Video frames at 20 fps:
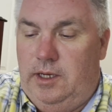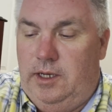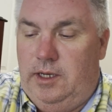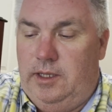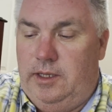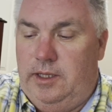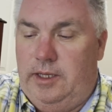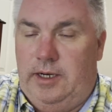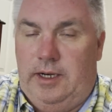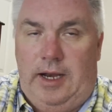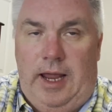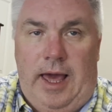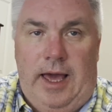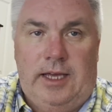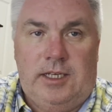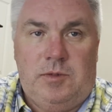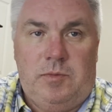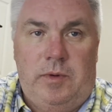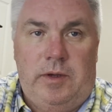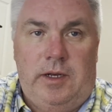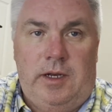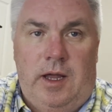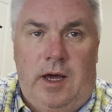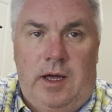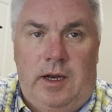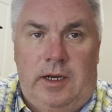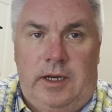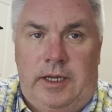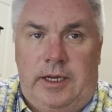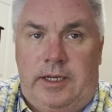And then last but
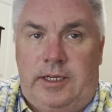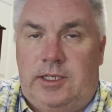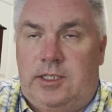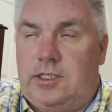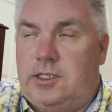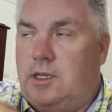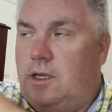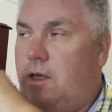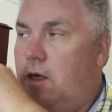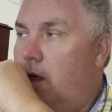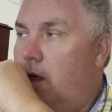not least,